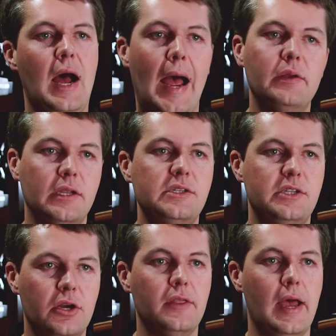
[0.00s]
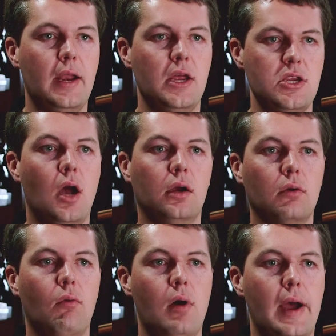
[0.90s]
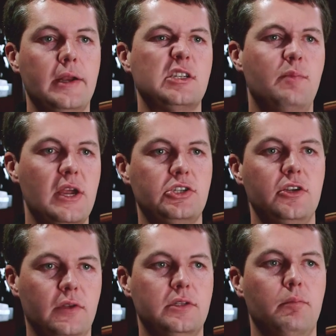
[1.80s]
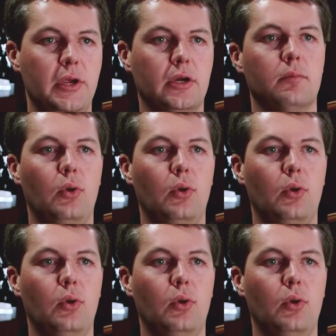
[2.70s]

I'd consider that a younger wine, especially if it's a bigger,